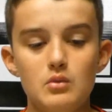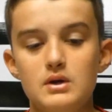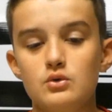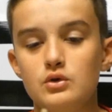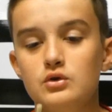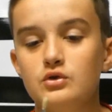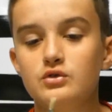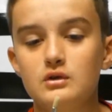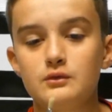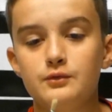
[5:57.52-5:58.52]
we could
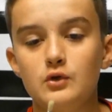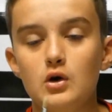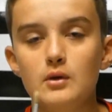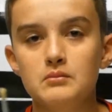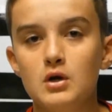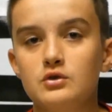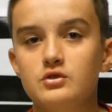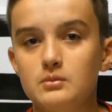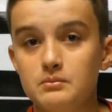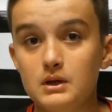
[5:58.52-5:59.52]
use it for
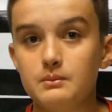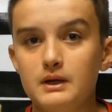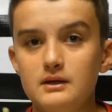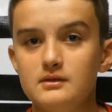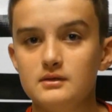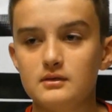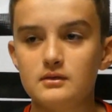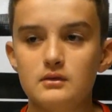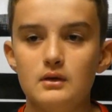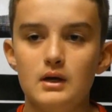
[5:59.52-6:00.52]
most big
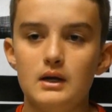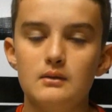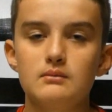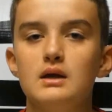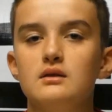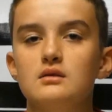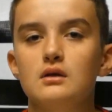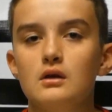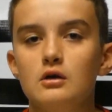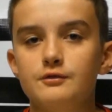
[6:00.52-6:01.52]
pieces and it makes
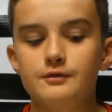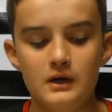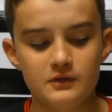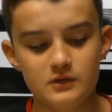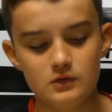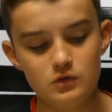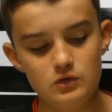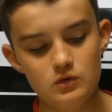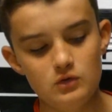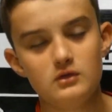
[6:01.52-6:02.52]
it a lot faster
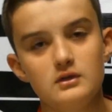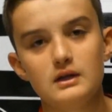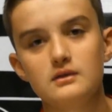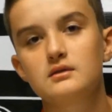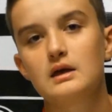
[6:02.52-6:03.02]
to use than